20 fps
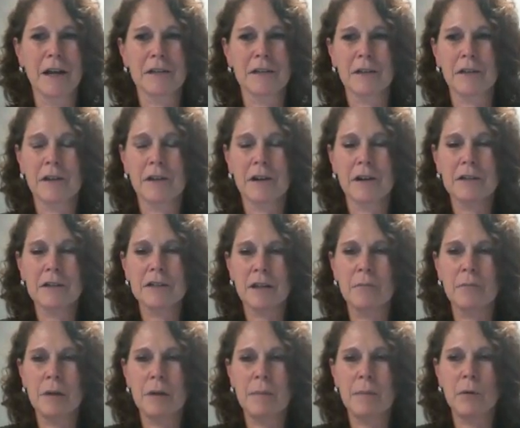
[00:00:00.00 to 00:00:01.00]
So there are
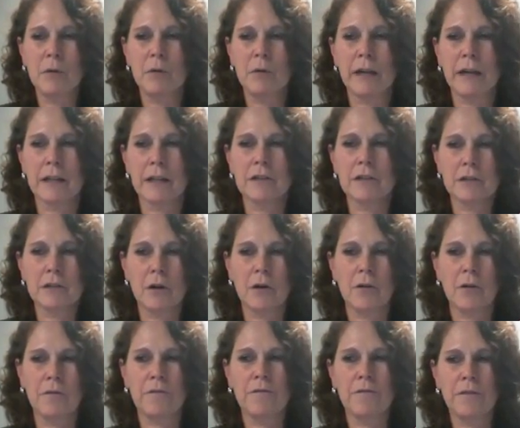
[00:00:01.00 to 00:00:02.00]
some people who get
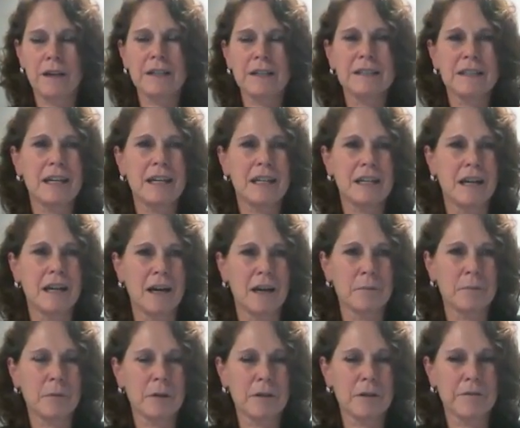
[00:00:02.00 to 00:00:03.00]
so fixated
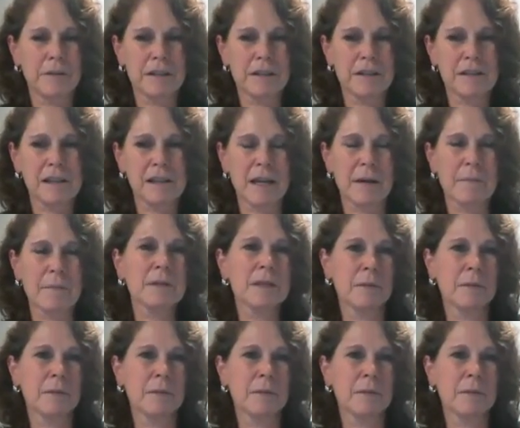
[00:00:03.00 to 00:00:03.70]
on perfect sleep,